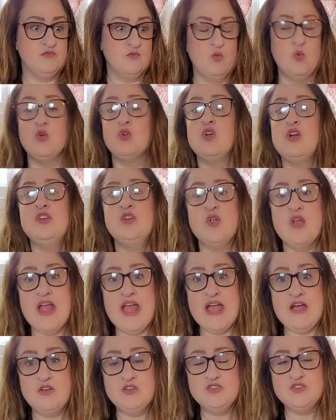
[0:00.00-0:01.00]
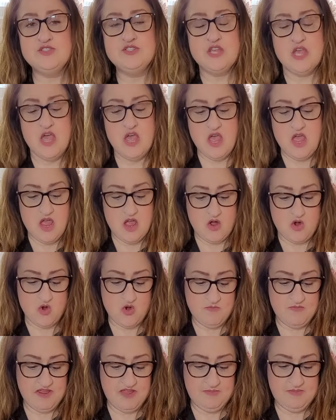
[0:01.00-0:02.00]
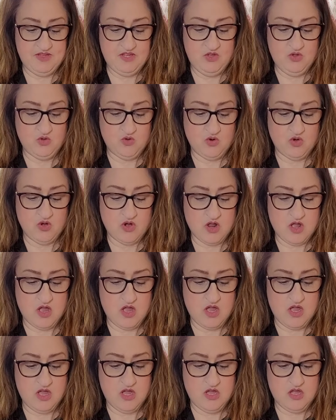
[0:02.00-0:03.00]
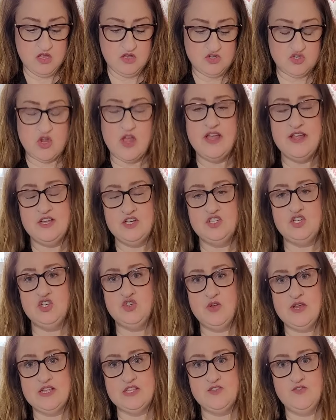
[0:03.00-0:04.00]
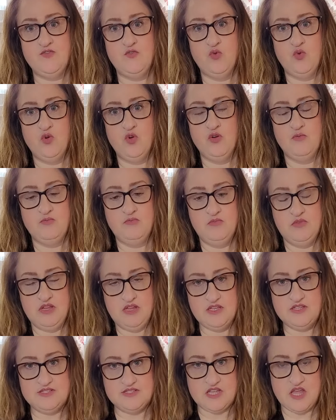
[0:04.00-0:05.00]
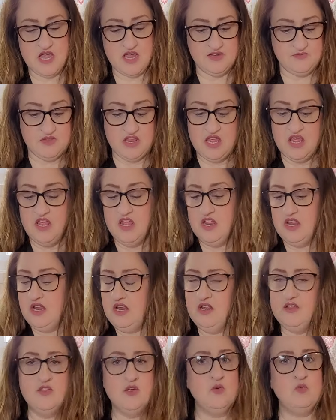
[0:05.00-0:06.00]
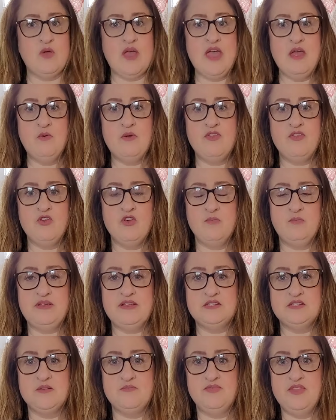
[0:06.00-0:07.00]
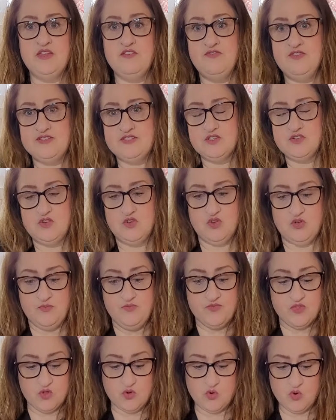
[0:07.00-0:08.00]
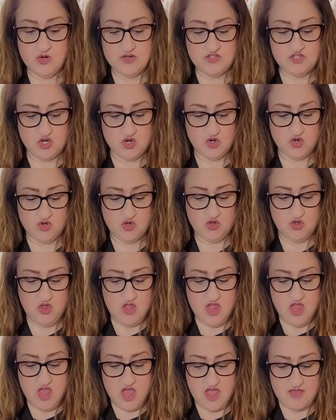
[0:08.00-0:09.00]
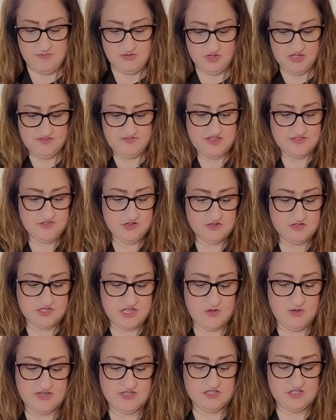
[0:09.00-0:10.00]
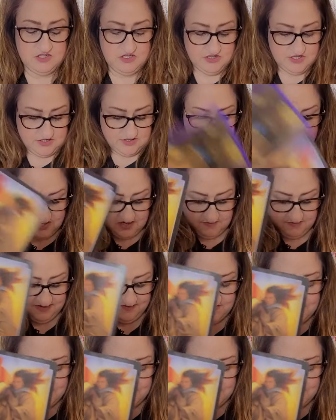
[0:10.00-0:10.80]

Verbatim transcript: work on your house, or maybe you're uh, trying to transform inside. Either way, whether it be something physical or internal, I believe that there's going that's going to be